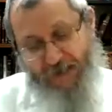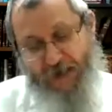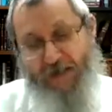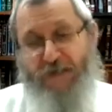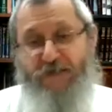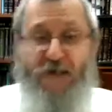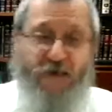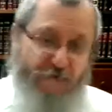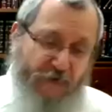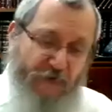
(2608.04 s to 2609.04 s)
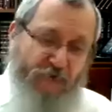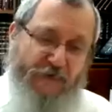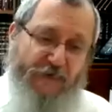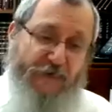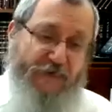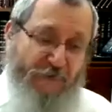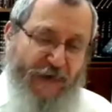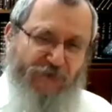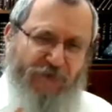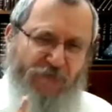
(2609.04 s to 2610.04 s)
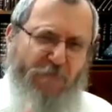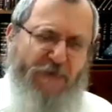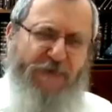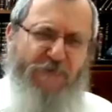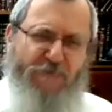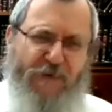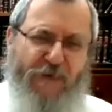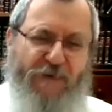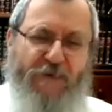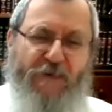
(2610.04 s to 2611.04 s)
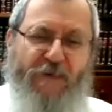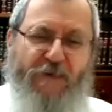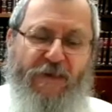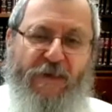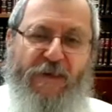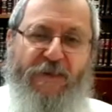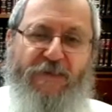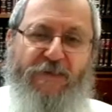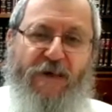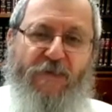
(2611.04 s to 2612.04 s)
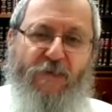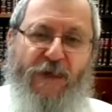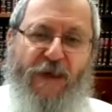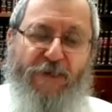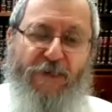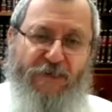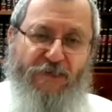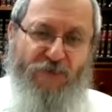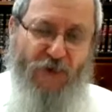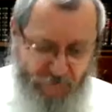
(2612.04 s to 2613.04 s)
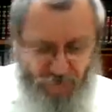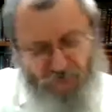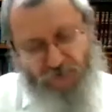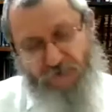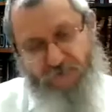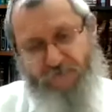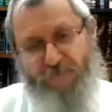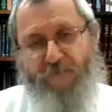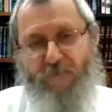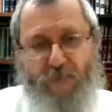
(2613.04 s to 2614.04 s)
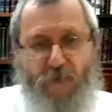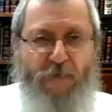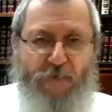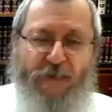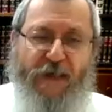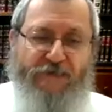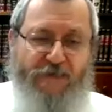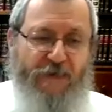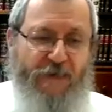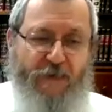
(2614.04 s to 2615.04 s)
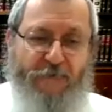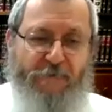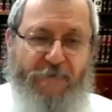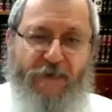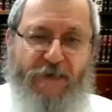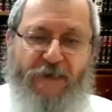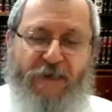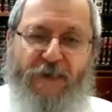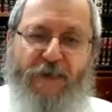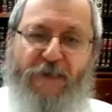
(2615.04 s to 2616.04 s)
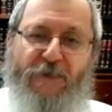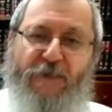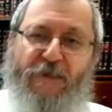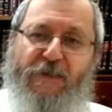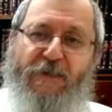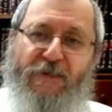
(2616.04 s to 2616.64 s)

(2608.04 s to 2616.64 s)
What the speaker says: and they started a very interesting custom and actually had a tremendous effect. They started when they have the Kiddush after shul, where people like to say l'chaim. They